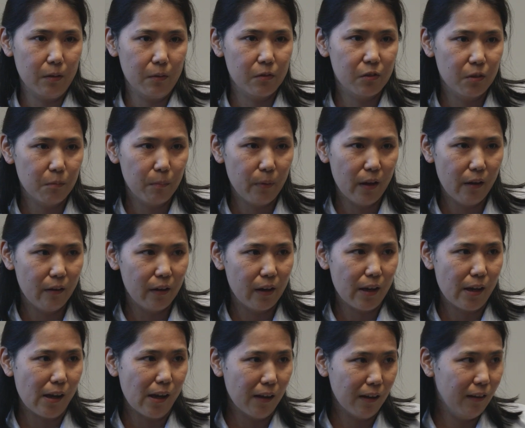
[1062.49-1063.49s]
you know,
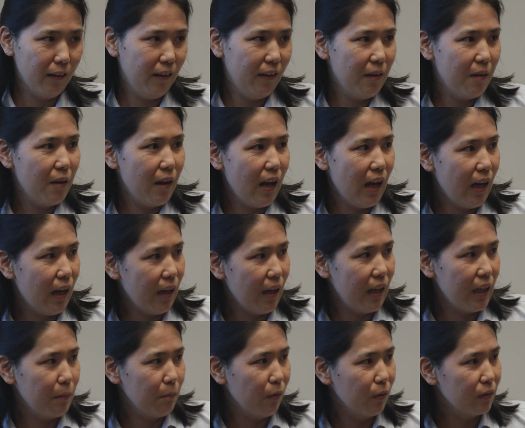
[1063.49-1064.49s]
superior Uh,
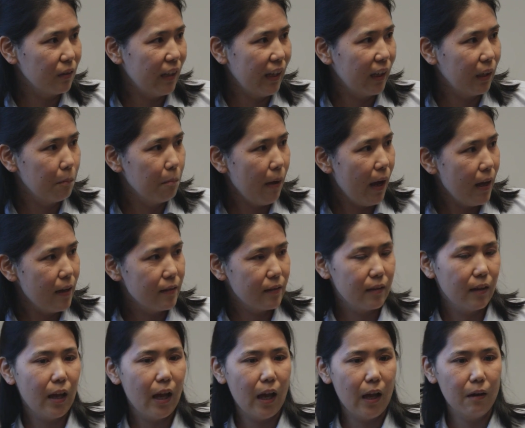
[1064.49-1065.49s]
animals like
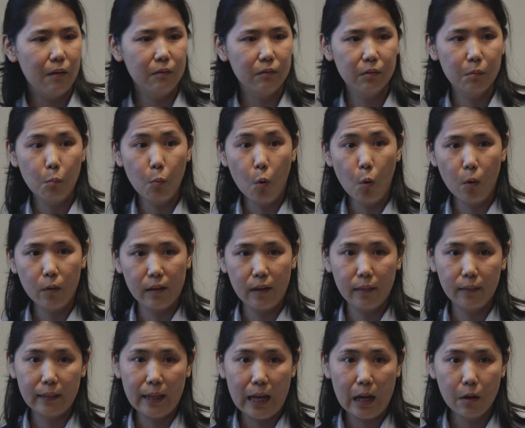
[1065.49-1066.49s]
mice have more
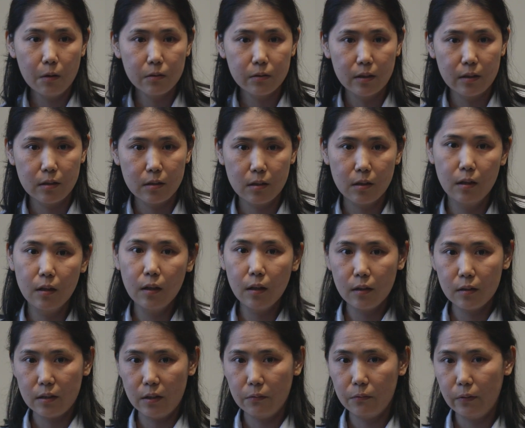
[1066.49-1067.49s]
than one thousand
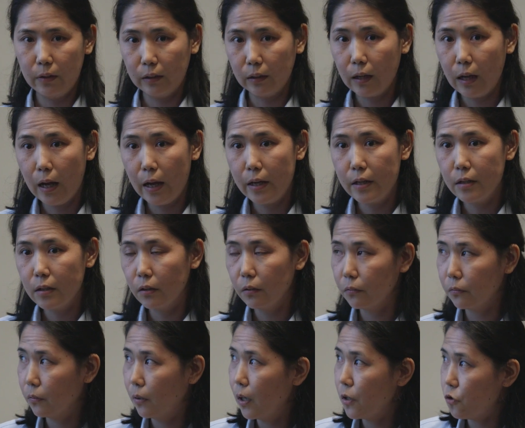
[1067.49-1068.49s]
different kind
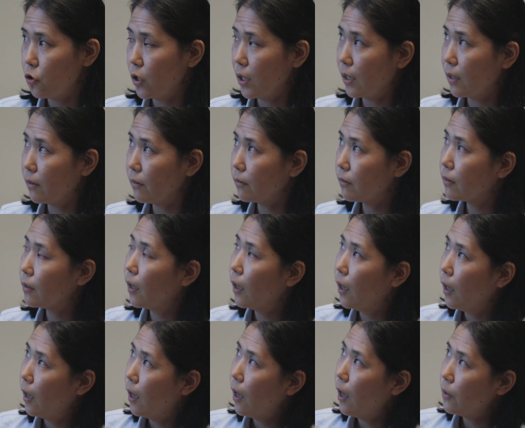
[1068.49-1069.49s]
of genes
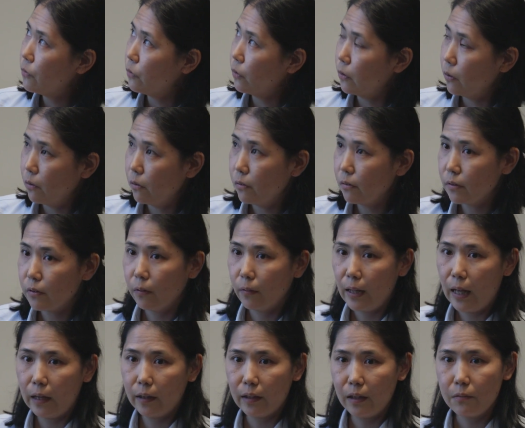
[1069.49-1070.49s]
to use. So
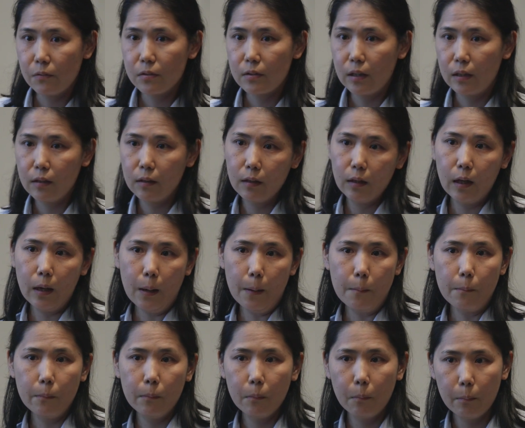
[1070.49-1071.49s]
that gives it
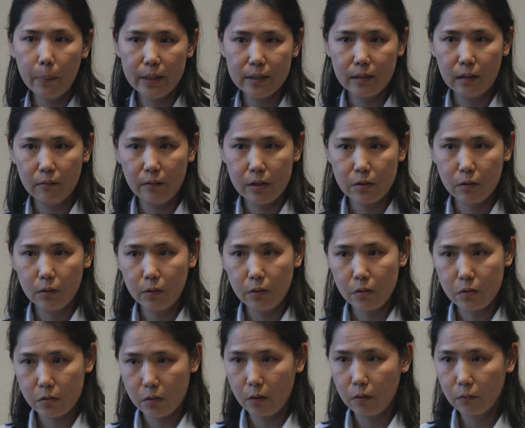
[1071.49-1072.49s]
um, better
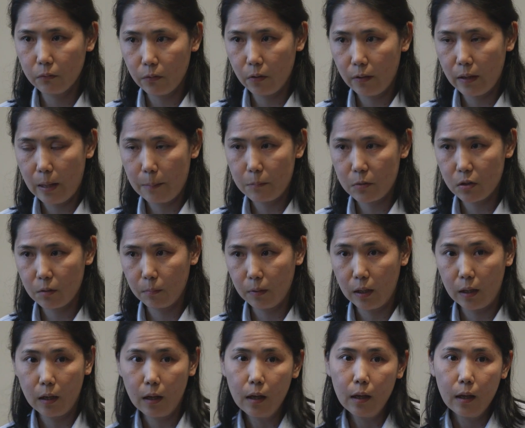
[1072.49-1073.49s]
resolution for them to
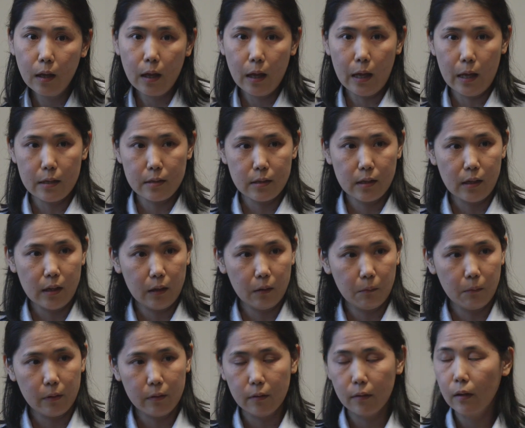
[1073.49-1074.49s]
be uh,
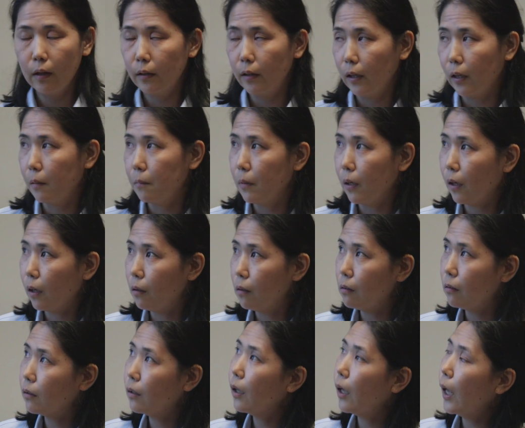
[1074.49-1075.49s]
dealing with the
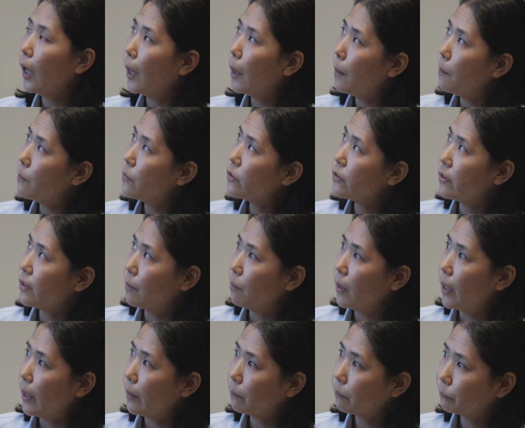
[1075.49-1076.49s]
chemical um,
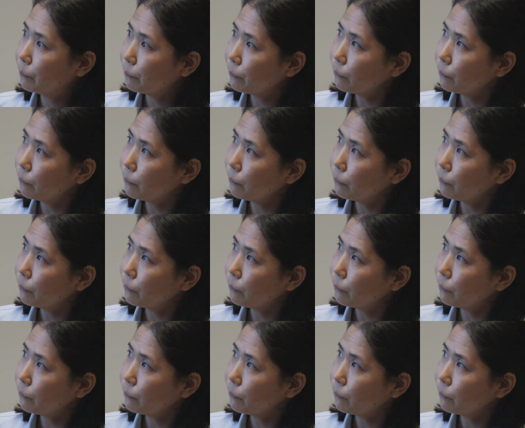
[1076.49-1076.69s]
stimuli.